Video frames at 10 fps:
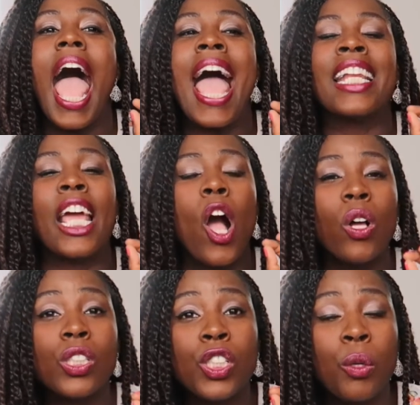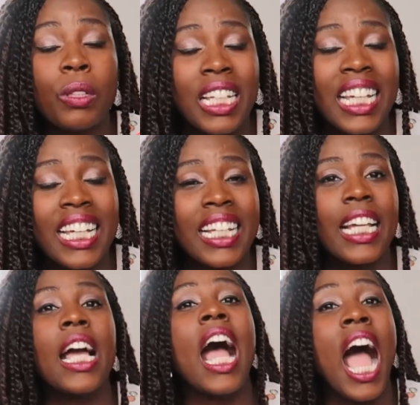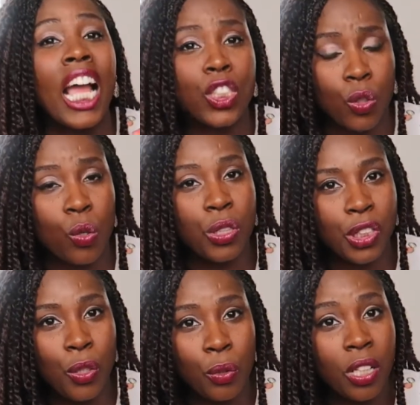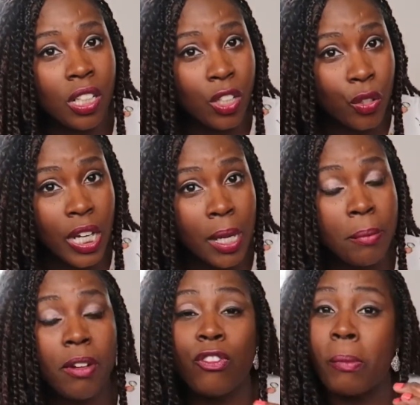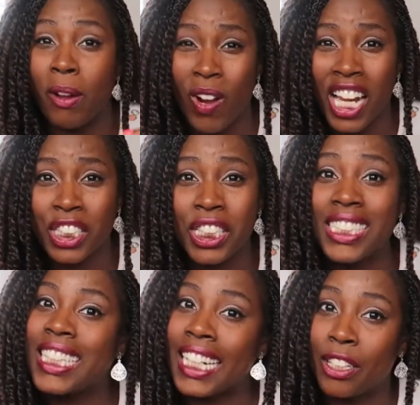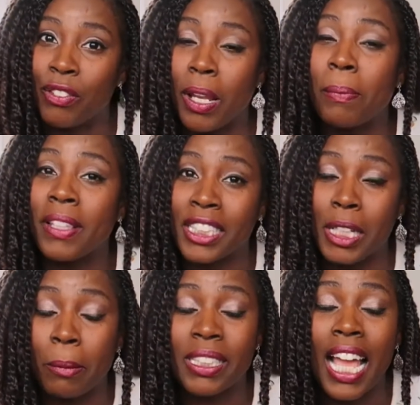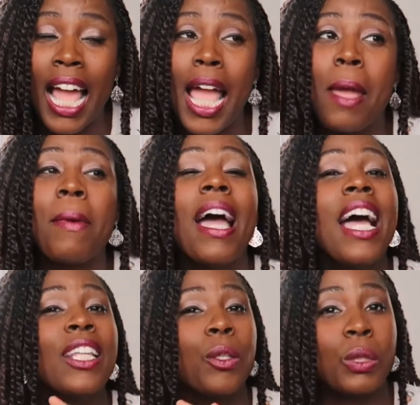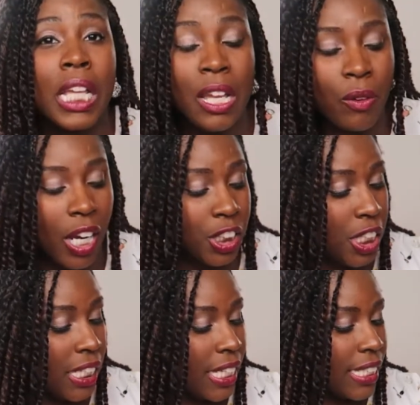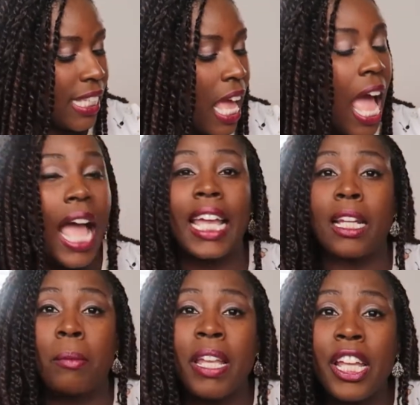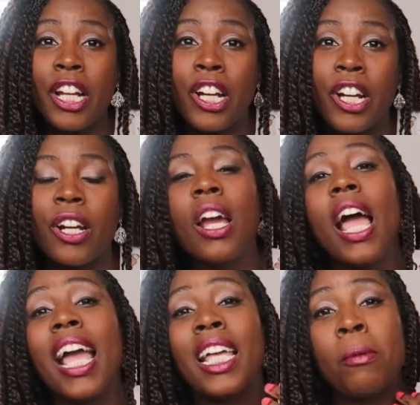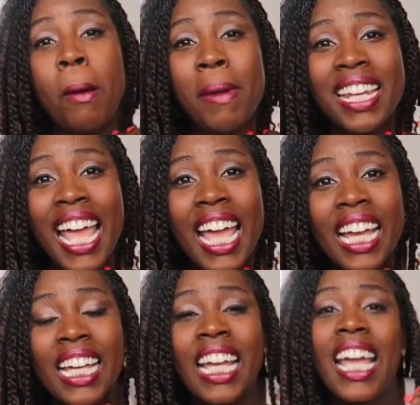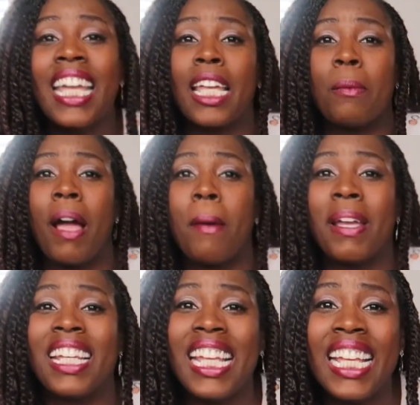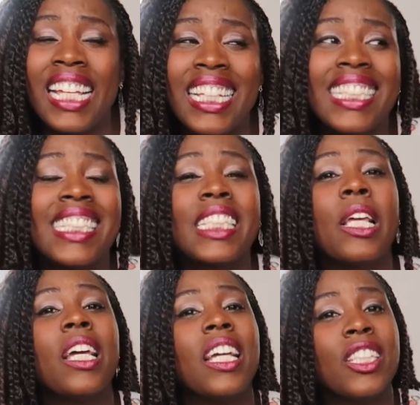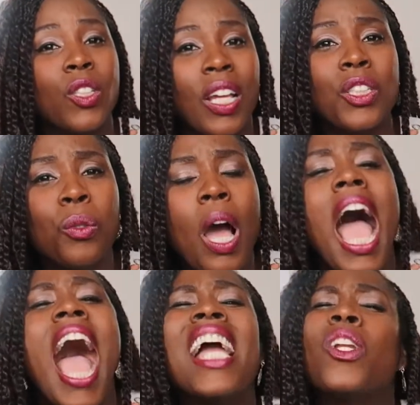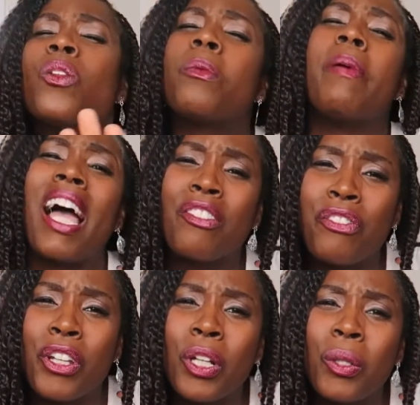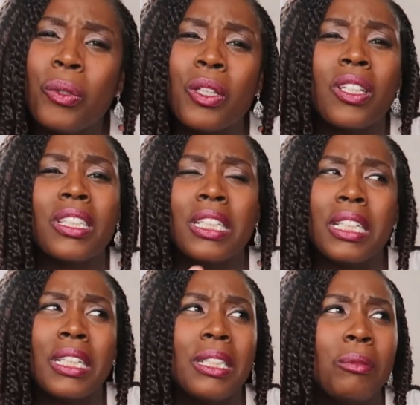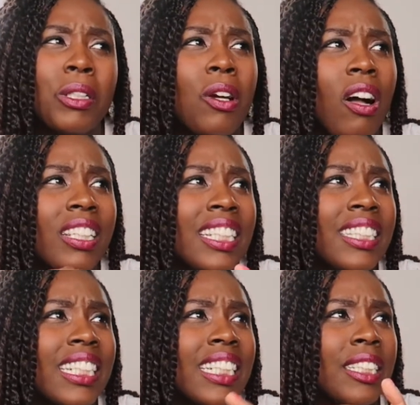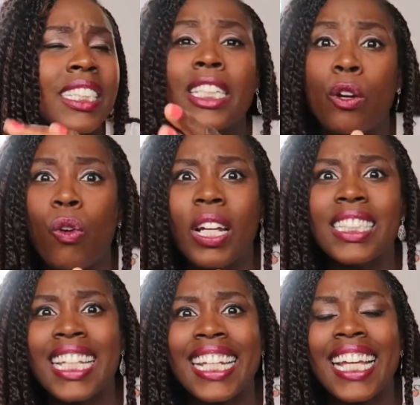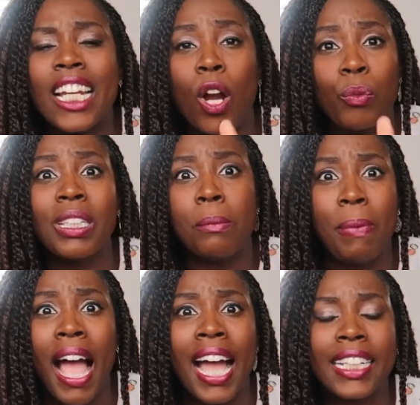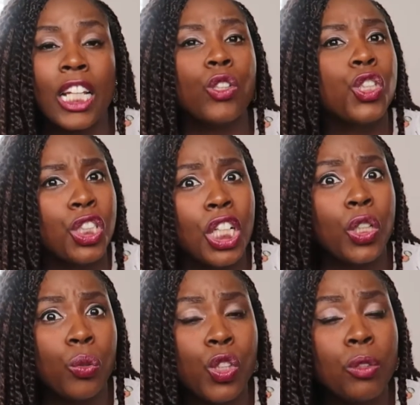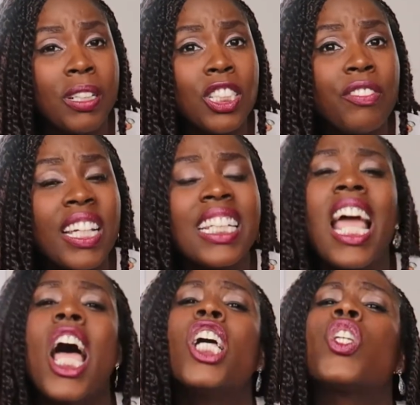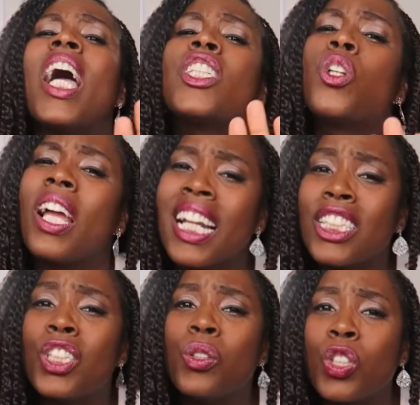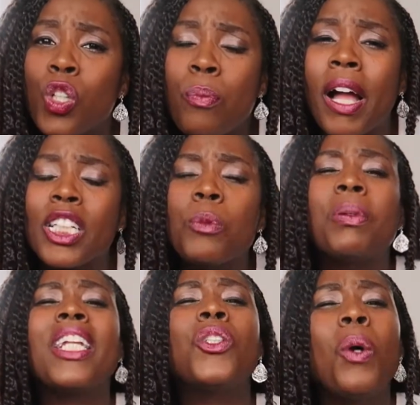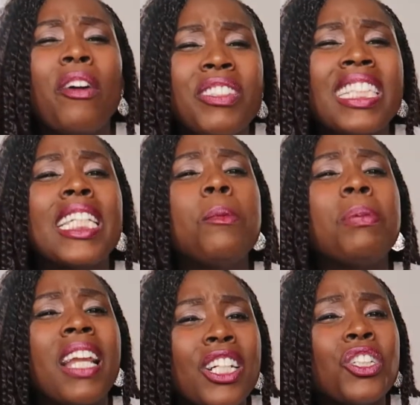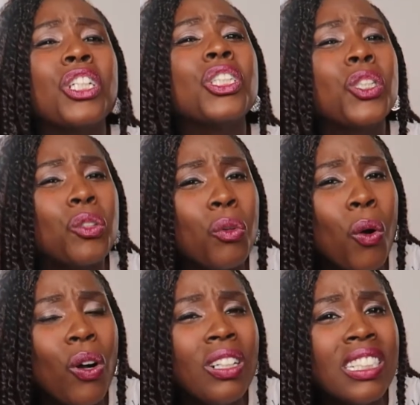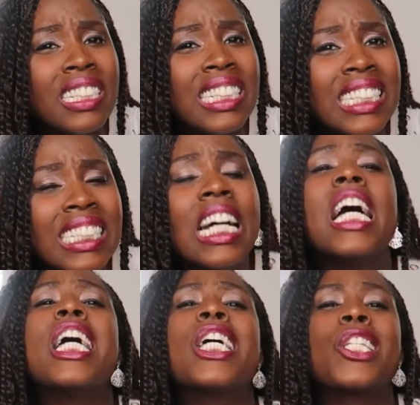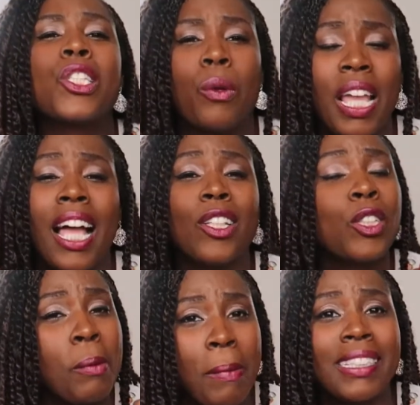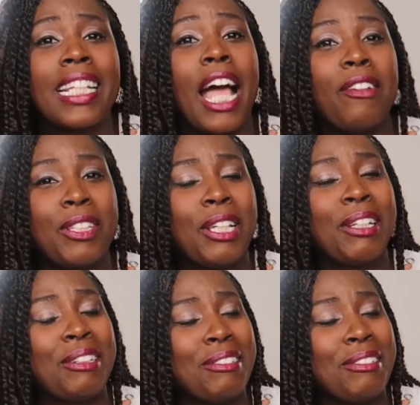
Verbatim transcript: And I also need hydrocortisone cream for my rashes that I develop in the summertime. Those heat rashes, I get them here, I get them on my neck, get them behind my knees. So I do, I know they're bad for you. The, the what do you call it? The steroids in it are really bad and you shouldn't use too much of it. So I try not to use too much, but I do have to keep it under control. So yeah, those are my must-haves.